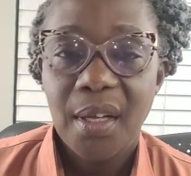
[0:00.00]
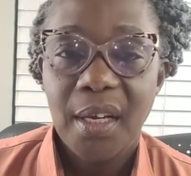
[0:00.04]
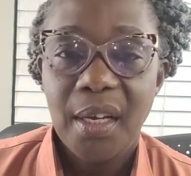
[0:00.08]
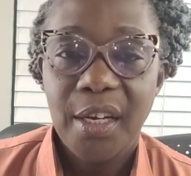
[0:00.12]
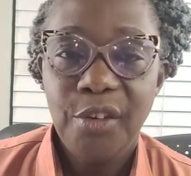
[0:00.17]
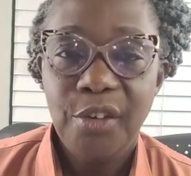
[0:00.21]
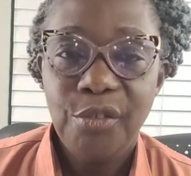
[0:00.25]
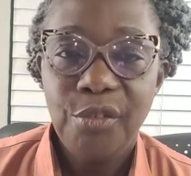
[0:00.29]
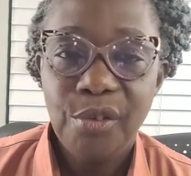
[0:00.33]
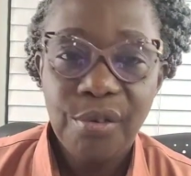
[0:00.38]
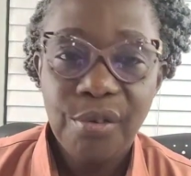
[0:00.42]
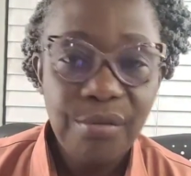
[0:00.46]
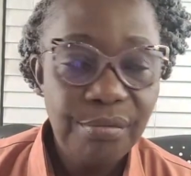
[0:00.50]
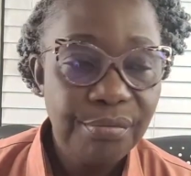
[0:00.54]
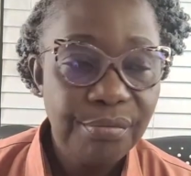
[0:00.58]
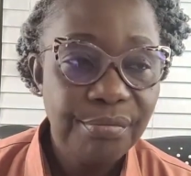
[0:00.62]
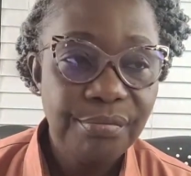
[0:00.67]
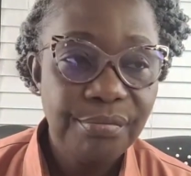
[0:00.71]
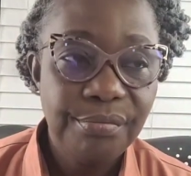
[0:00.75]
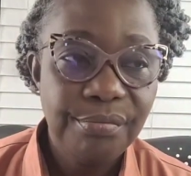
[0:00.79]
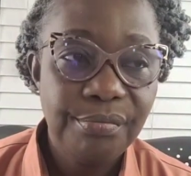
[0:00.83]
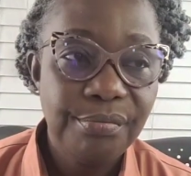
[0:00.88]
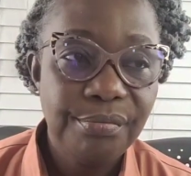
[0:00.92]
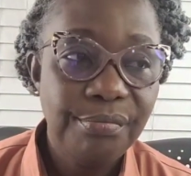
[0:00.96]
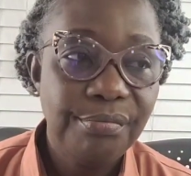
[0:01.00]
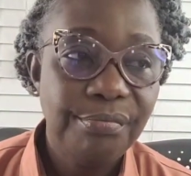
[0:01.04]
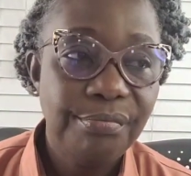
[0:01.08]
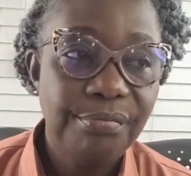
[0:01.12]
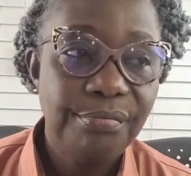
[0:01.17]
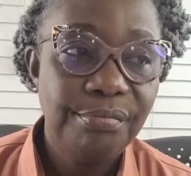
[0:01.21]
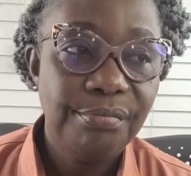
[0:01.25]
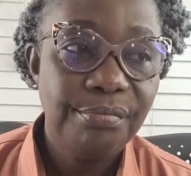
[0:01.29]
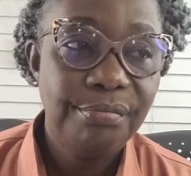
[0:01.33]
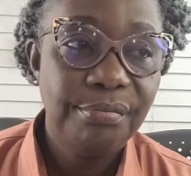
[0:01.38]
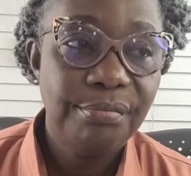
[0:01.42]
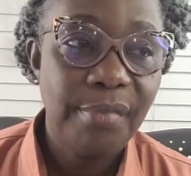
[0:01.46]
You know,
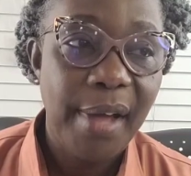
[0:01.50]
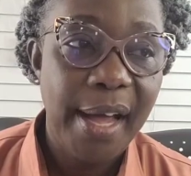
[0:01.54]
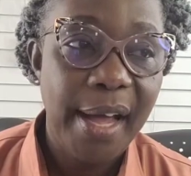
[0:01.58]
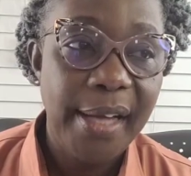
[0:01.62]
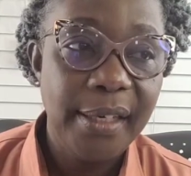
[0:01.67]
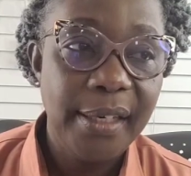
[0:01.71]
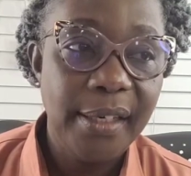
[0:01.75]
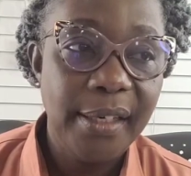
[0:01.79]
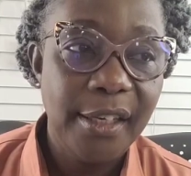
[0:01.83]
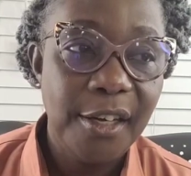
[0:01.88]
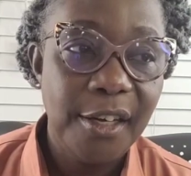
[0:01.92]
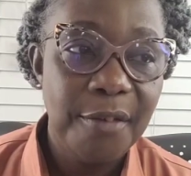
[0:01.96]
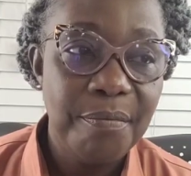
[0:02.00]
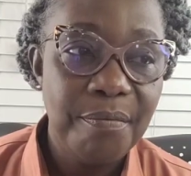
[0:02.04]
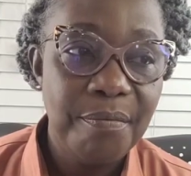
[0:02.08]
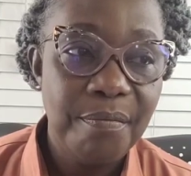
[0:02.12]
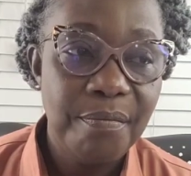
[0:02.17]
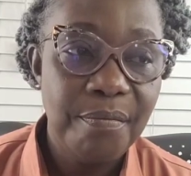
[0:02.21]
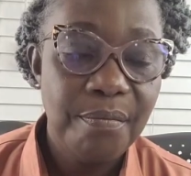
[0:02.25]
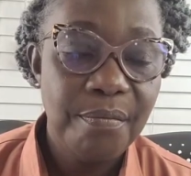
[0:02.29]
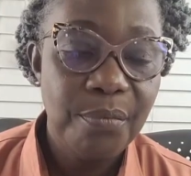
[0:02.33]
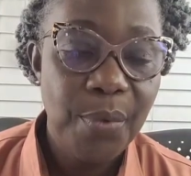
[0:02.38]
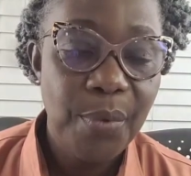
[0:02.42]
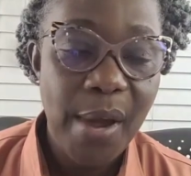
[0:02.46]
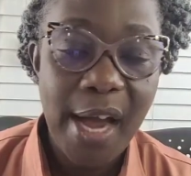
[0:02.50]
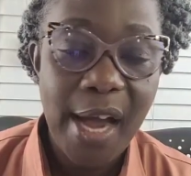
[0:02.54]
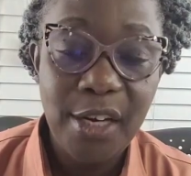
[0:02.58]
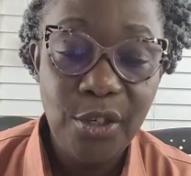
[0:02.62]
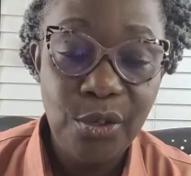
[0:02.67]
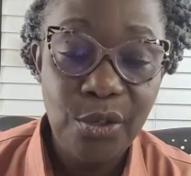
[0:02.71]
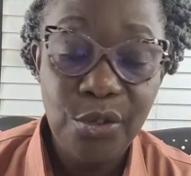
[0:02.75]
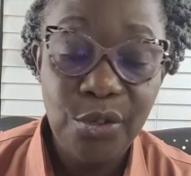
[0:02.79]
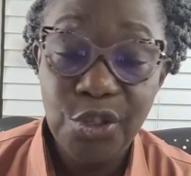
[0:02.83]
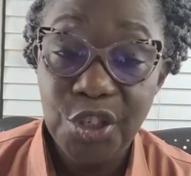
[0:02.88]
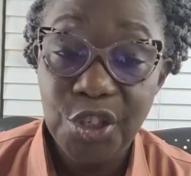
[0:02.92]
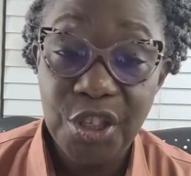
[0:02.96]
and um, we
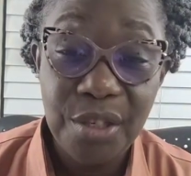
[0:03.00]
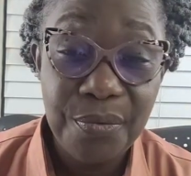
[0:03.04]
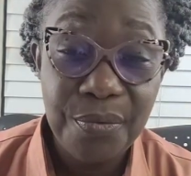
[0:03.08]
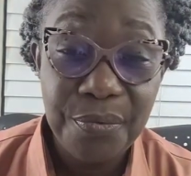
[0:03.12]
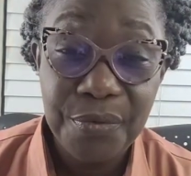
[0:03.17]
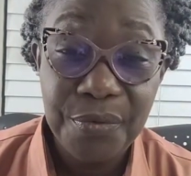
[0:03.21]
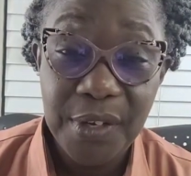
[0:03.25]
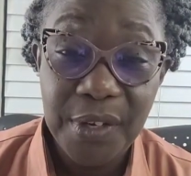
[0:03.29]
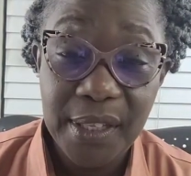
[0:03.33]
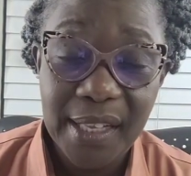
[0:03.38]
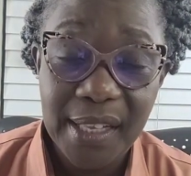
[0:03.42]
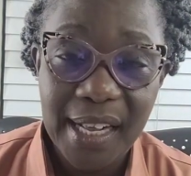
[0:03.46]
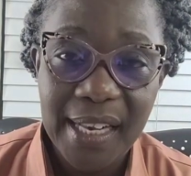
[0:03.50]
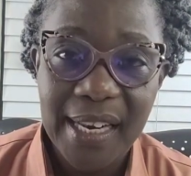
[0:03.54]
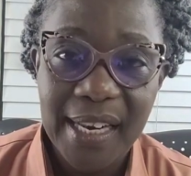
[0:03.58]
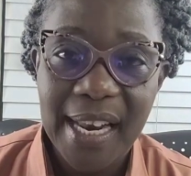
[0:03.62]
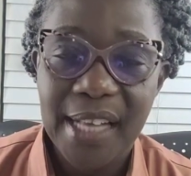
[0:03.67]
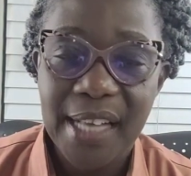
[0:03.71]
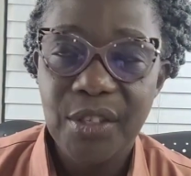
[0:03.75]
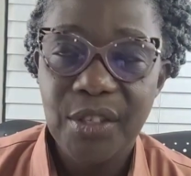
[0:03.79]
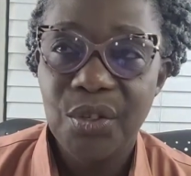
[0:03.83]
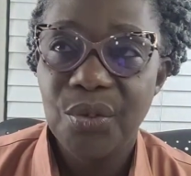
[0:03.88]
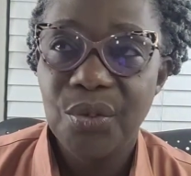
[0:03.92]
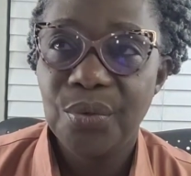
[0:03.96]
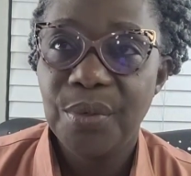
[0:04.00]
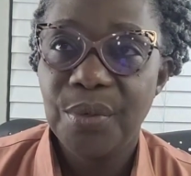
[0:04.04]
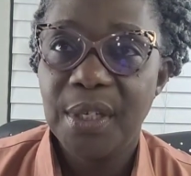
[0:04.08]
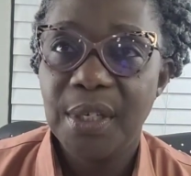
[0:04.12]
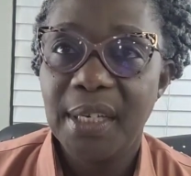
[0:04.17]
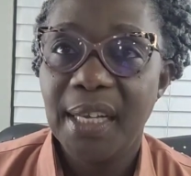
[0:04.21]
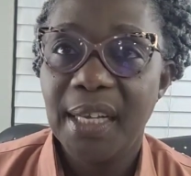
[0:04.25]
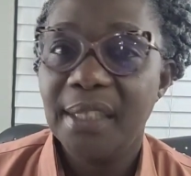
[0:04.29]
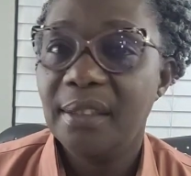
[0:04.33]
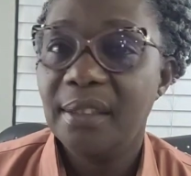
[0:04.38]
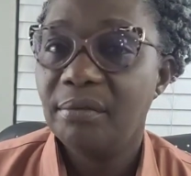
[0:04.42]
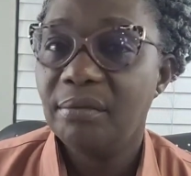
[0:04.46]
had Kochifi that last
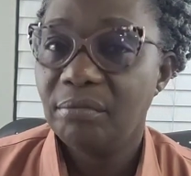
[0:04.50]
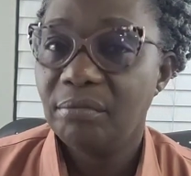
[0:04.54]
week, and